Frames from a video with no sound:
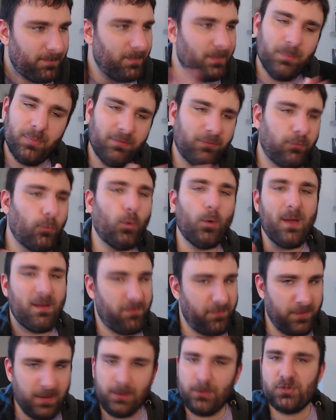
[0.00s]
Before my
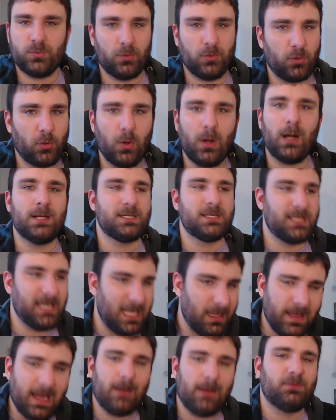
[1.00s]
fingers were crossed,
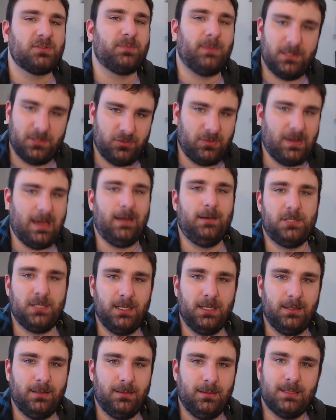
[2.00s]
and that was my
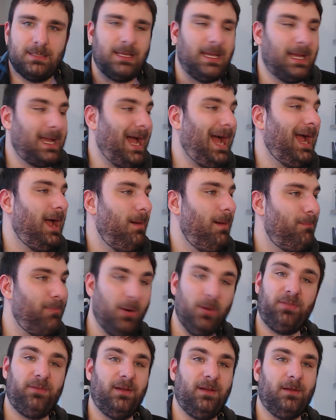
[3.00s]
strategy. It's like I got
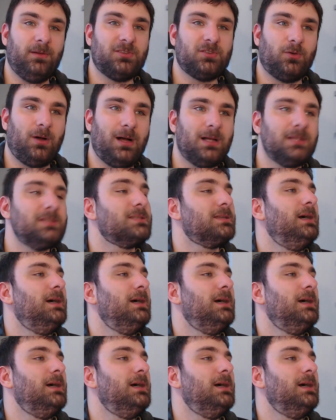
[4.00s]
both fingers crossed.